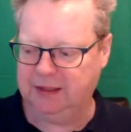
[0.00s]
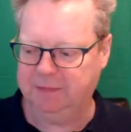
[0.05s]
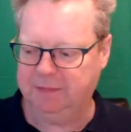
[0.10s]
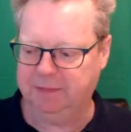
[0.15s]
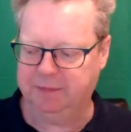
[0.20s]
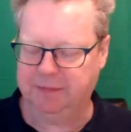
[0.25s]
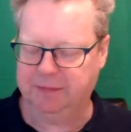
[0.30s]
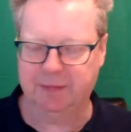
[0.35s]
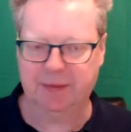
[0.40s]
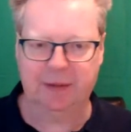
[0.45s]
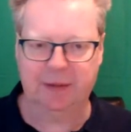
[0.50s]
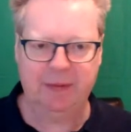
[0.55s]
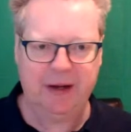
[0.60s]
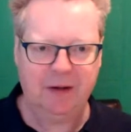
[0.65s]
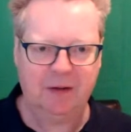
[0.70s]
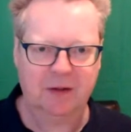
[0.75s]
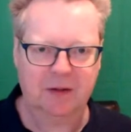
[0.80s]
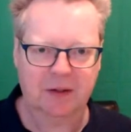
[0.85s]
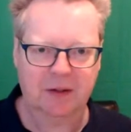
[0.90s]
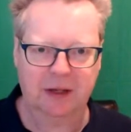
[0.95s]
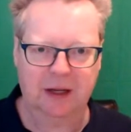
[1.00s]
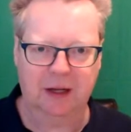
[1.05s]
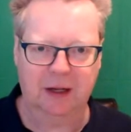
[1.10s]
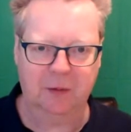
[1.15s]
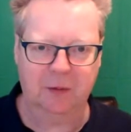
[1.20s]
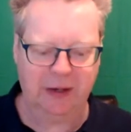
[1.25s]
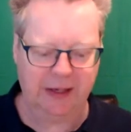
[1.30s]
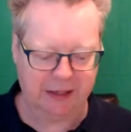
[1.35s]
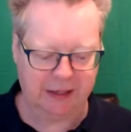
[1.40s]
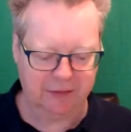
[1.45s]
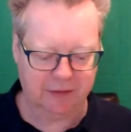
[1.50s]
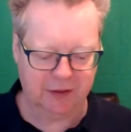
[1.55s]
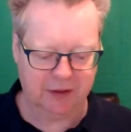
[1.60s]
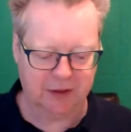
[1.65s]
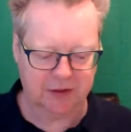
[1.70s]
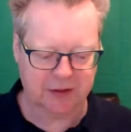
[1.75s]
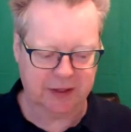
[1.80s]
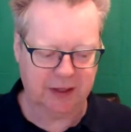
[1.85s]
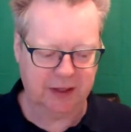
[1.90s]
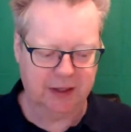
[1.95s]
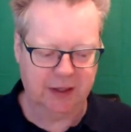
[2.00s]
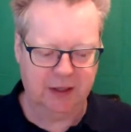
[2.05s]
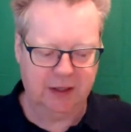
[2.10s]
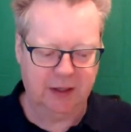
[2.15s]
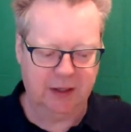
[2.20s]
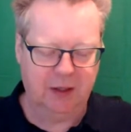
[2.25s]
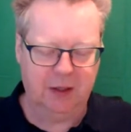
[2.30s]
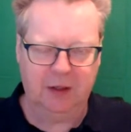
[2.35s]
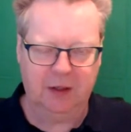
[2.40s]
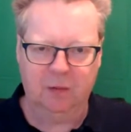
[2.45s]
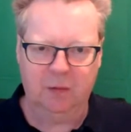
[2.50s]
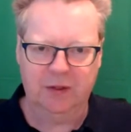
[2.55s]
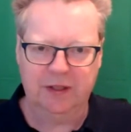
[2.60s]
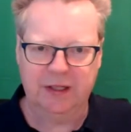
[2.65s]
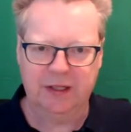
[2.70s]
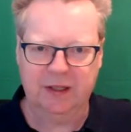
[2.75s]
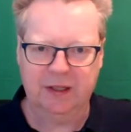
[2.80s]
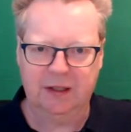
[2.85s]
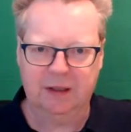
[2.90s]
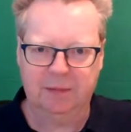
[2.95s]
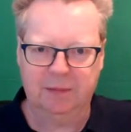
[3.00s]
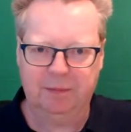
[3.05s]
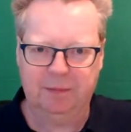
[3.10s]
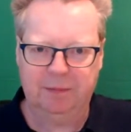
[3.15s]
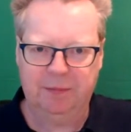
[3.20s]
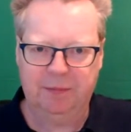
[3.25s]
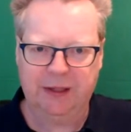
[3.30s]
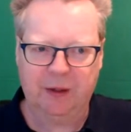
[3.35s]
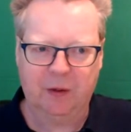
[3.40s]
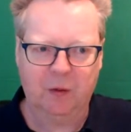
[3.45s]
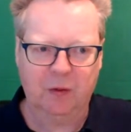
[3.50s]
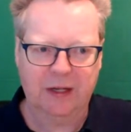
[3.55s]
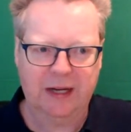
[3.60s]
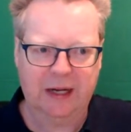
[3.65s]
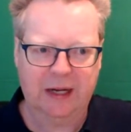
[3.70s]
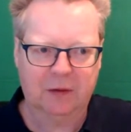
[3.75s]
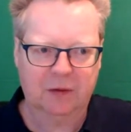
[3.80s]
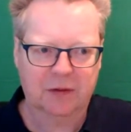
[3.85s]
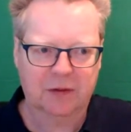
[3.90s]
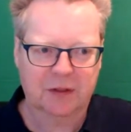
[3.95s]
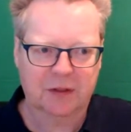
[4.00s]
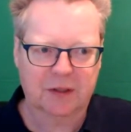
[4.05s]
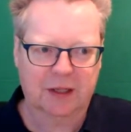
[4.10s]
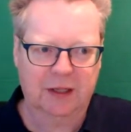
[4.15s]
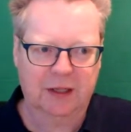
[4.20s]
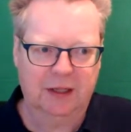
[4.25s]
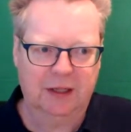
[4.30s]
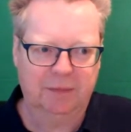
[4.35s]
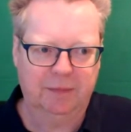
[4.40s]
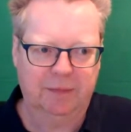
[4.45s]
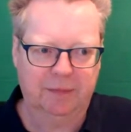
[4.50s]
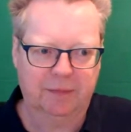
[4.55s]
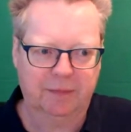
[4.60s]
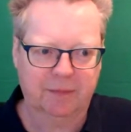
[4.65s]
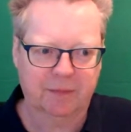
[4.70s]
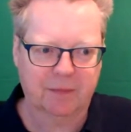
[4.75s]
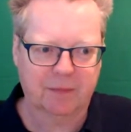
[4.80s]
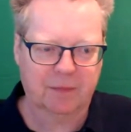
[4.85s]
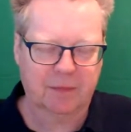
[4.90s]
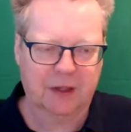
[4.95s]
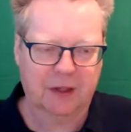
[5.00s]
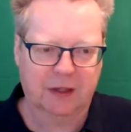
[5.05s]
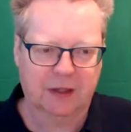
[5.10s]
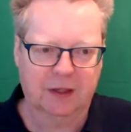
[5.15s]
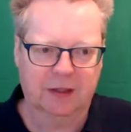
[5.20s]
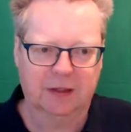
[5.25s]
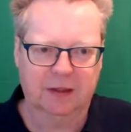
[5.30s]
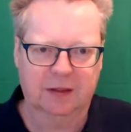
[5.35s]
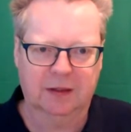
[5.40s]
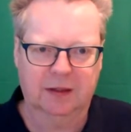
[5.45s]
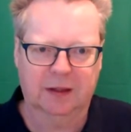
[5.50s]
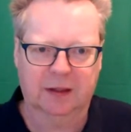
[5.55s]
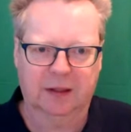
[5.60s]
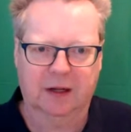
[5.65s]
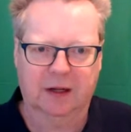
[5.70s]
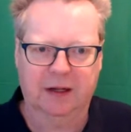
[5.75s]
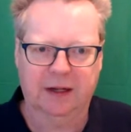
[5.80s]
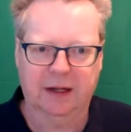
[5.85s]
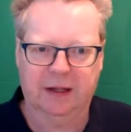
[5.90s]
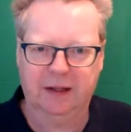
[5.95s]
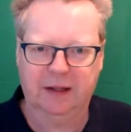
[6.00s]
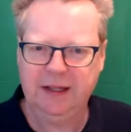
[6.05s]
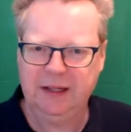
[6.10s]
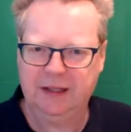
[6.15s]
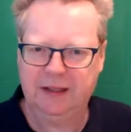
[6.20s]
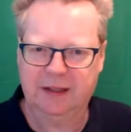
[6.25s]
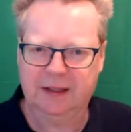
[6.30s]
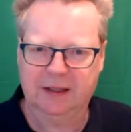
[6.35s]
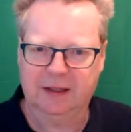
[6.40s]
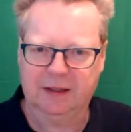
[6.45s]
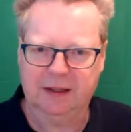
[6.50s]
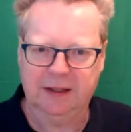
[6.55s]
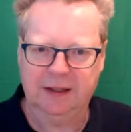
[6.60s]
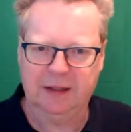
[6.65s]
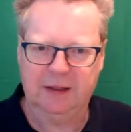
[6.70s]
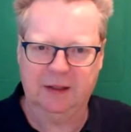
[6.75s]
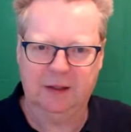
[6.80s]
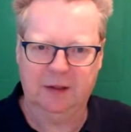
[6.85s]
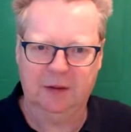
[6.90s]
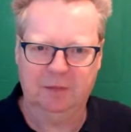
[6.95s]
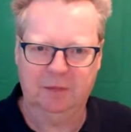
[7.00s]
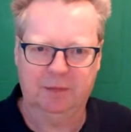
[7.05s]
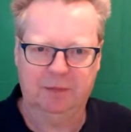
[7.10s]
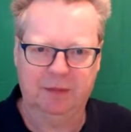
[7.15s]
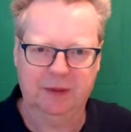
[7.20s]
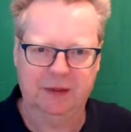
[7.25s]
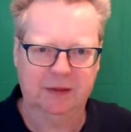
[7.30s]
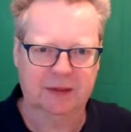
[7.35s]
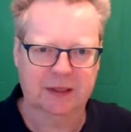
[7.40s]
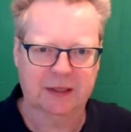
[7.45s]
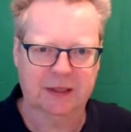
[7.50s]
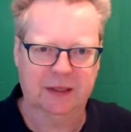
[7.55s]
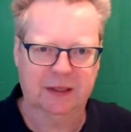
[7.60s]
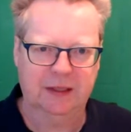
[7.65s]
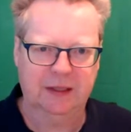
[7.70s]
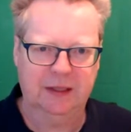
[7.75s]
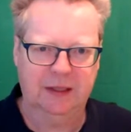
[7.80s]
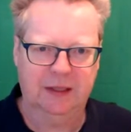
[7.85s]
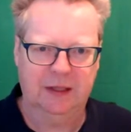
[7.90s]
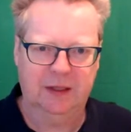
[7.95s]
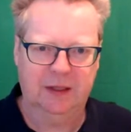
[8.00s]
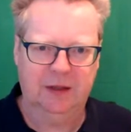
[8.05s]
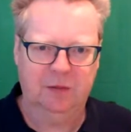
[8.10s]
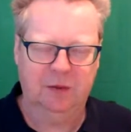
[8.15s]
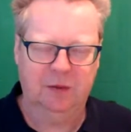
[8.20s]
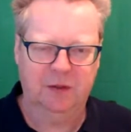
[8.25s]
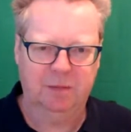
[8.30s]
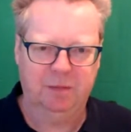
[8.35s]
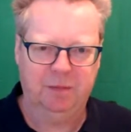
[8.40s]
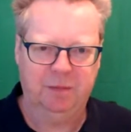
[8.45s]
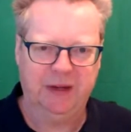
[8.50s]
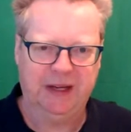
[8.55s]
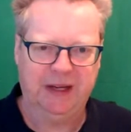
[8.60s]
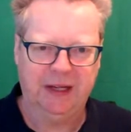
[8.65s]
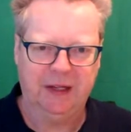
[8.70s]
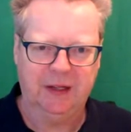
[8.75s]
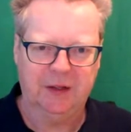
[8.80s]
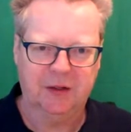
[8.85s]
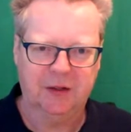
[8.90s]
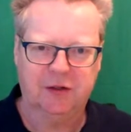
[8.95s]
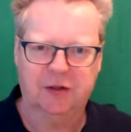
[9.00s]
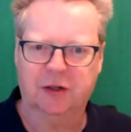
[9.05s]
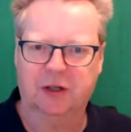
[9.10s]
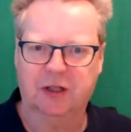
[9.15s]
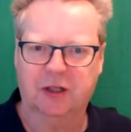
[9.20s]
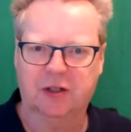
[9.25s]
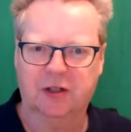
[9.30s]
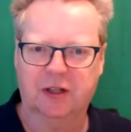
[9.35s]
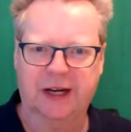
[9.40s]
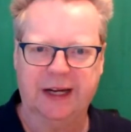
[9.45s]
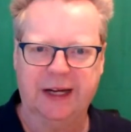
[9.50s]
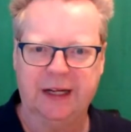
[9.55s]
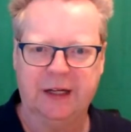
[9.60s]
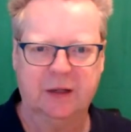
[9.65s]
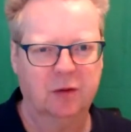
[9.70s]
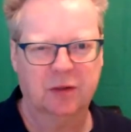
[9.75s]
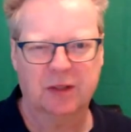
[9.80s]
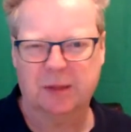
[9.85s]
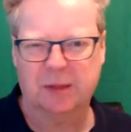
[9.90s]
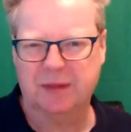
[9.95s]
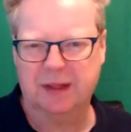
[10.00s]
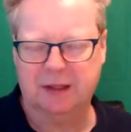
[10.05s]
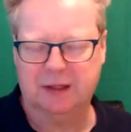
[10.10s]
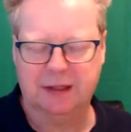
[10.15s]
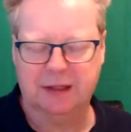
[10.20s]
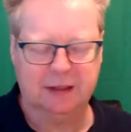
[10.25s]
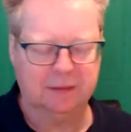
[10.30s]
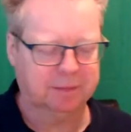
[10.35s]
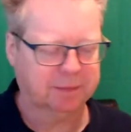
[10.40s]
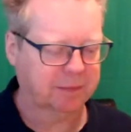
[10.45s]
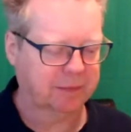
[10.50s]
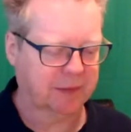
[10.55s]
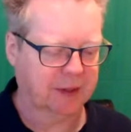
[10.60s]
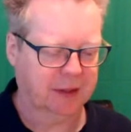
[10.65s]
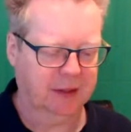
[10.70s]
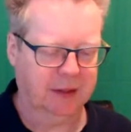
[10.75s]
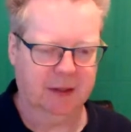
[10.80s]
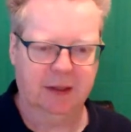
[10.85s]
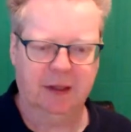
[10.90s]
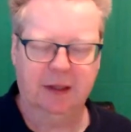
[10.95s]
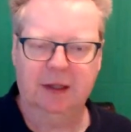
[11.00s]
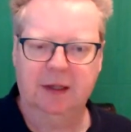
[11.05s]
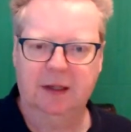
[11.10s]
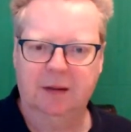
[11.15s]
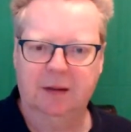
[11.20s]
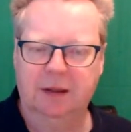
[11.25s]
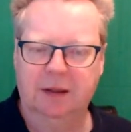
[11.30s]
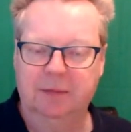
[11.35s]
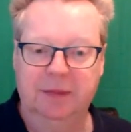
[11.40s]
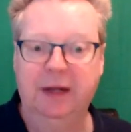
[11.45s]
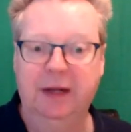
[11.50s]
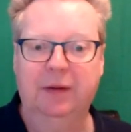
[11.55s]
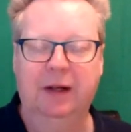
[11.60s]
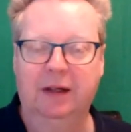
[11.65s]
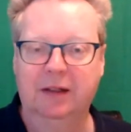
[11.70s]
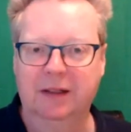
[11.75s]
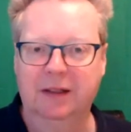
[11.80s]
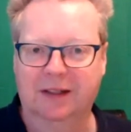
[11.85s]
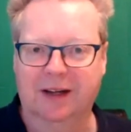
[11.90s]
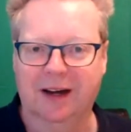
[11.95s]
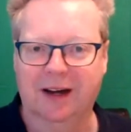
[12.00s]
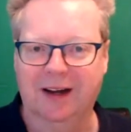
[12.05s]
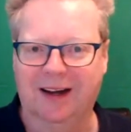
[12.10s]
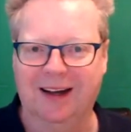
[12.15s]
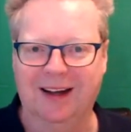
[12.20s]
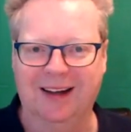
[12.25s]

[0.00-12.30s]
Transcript: Um, but my parents' uh, wedding anniversary was in a big old house um, that the guy, I think the guy who built it was big in the sugar trade or something like that. Uh, but anyway, I don't,